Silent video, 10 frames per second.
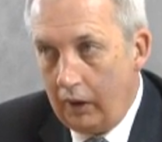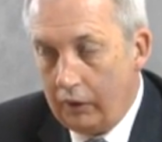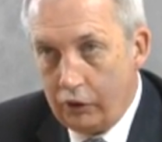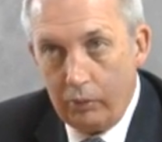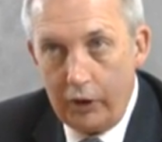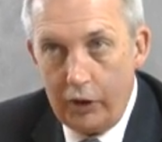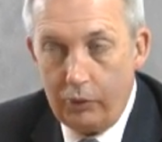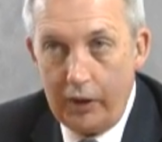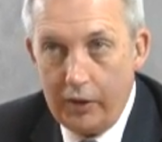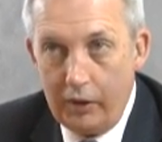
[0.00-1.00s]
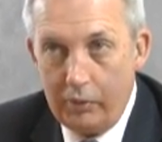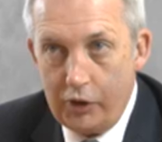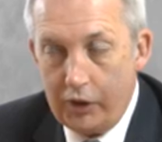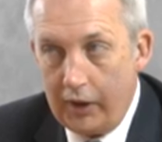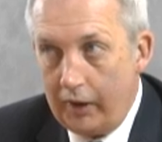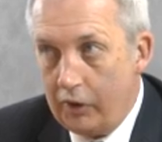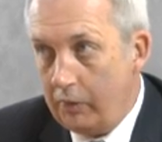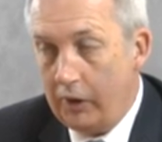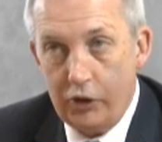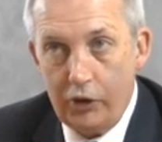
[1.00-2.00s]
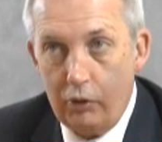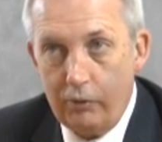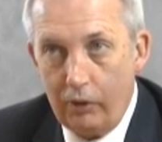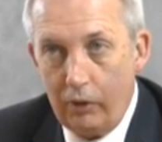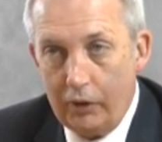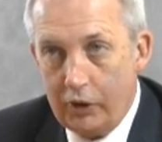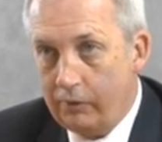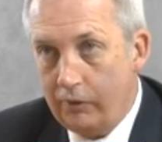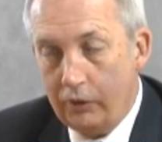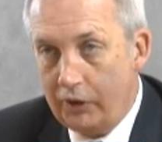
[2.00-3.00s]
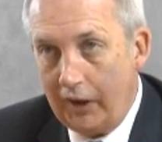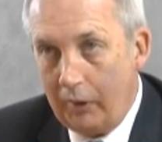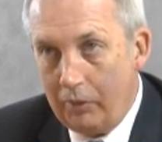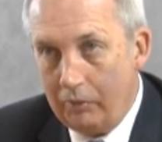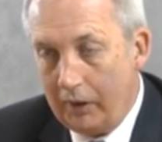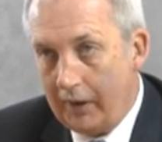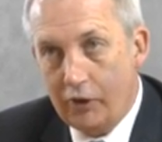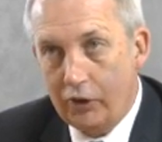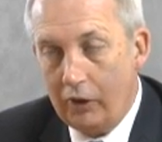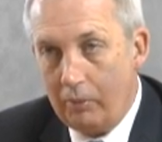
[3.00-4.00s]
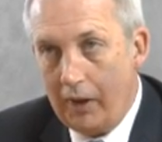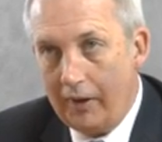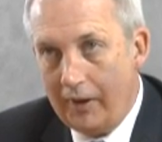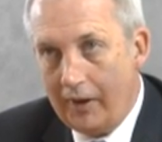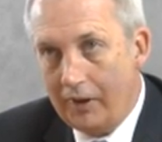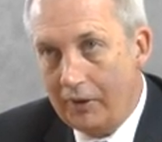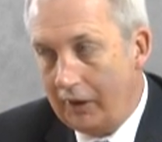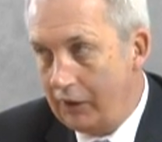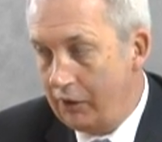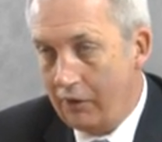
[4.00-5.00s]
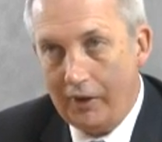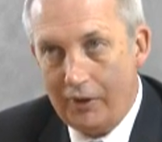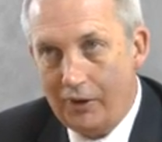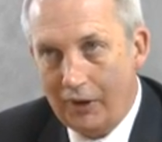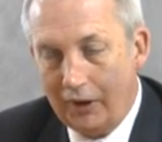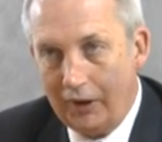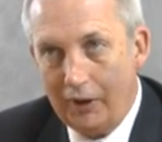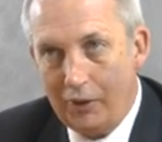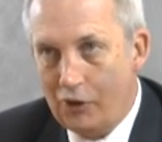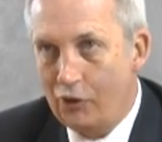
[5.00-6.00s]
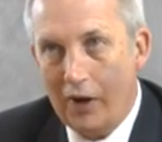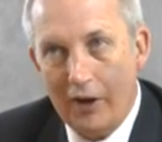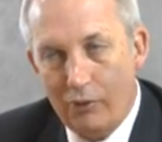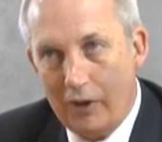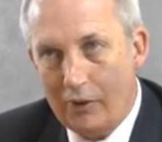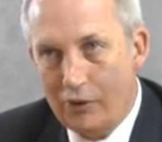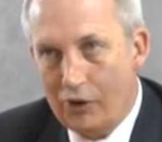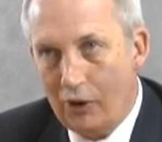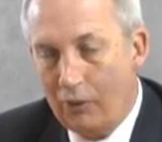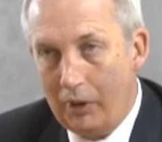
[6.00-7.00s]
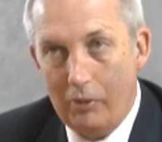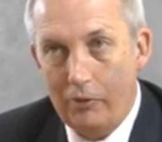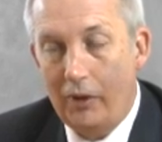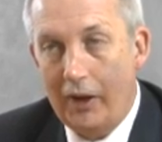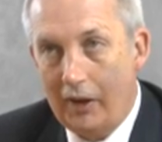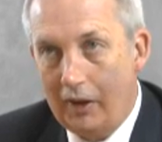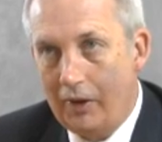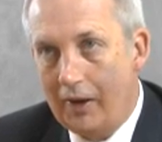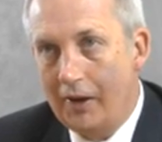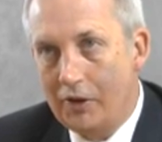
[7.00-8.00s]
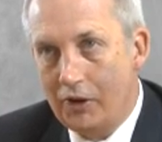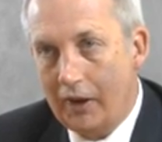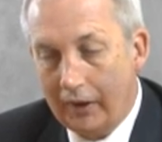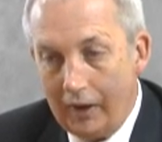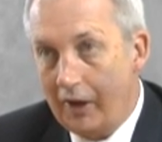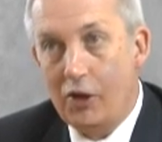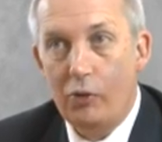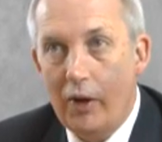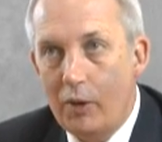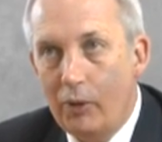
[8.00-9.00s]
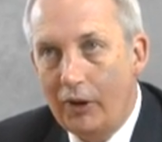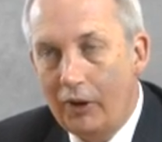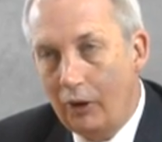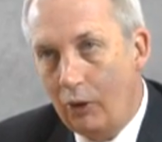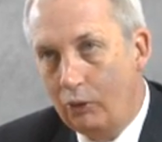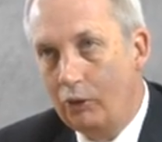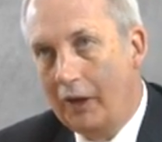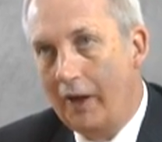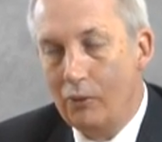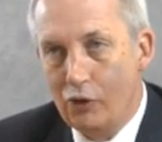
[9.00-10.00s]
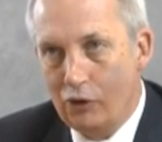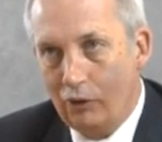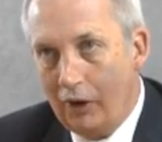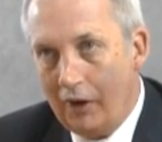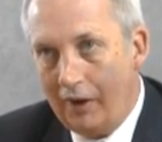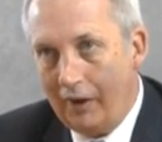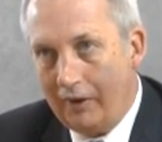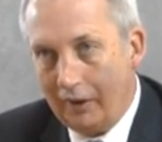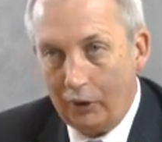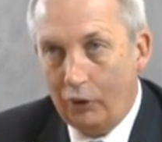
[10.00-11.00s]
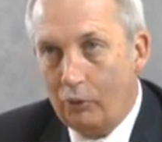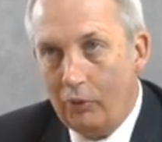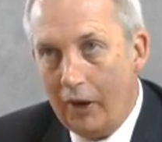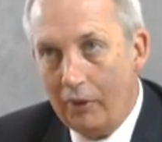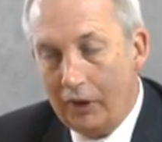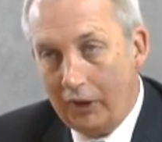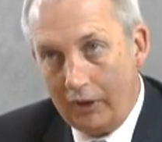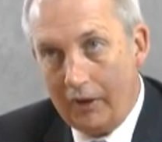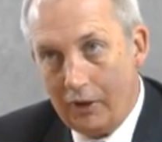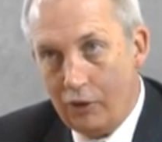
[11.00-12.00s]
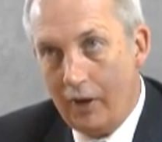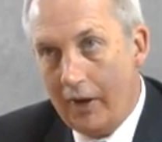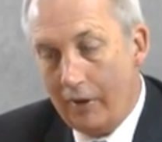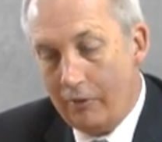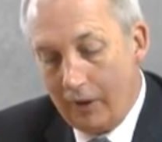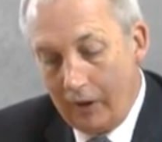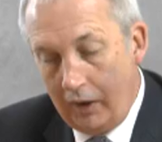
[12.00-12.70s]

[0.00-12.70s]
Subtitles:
somebody tweeted him to say, there's been a snowfall, it's a foot deep, my dad's got a bad heart and he's threatening to clear his driveway of snow and I'm afraid he'll have a heart attack. Is there anybody in the local council that could come round and clear the drive?